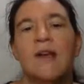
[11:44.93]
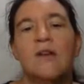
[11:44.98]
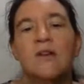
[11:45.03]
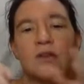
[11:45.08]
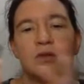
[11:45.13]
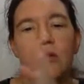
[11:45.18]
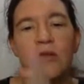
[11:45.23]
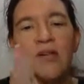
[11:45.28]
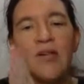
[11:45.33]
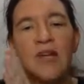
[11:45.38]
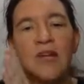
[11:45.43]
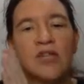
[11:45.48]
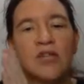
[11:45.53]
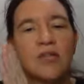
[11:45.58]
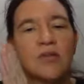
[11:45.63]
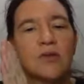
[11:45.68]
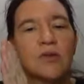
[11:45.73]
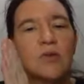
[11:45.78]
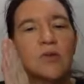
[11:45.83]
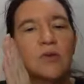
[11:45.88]
so you can
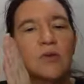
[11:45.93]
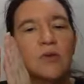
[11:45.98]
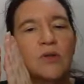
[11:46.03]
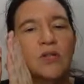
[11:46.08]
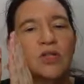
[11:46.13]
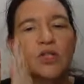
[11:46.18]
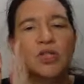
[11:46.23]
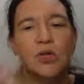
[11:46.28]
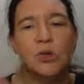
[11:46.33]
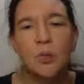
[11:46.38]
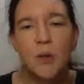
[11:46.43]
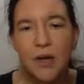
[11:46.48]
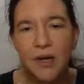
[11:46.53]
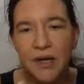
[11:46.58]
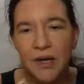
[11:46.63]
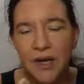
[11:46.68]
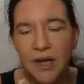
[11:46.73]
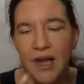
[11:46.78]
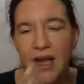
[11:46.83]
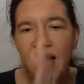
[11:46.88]
just compute in
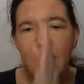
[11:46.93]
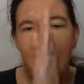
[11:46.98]
G1,